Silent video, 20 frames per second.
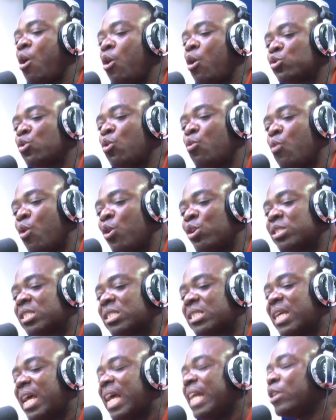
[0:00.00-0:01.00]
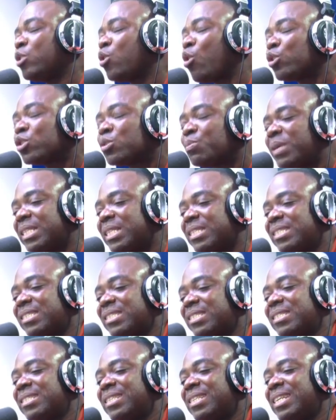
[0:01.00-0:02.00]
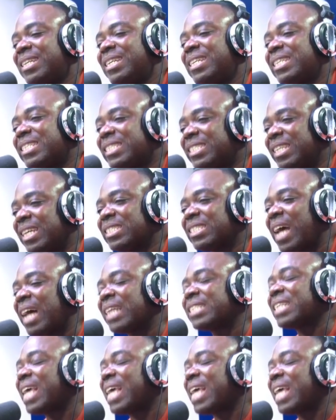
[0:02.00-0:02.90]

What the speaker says: also wants endorsement, just as